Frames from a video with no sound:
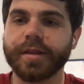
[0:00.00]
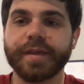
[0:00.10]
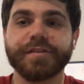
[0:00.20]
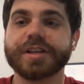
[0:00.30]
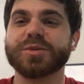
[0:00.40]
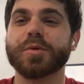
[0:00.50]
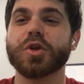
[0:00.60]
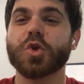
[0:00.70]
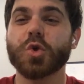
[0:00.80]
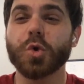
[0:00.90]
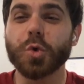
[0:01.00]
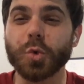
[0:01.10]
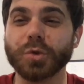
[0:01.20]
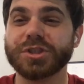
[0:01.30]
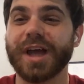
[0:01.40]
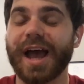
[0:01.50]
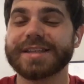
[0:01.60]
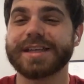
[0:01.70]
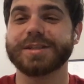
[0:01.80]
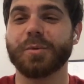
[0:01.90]
they've got some huge
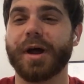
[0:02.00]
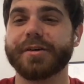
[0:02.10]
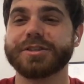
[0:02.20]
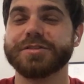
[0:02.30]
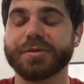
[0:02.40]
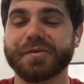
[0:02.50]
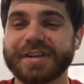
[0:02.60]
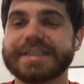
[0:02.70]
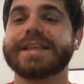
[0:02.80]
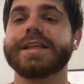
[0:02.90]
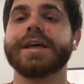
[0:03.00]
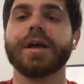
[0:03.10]
assets at wide receiver physically.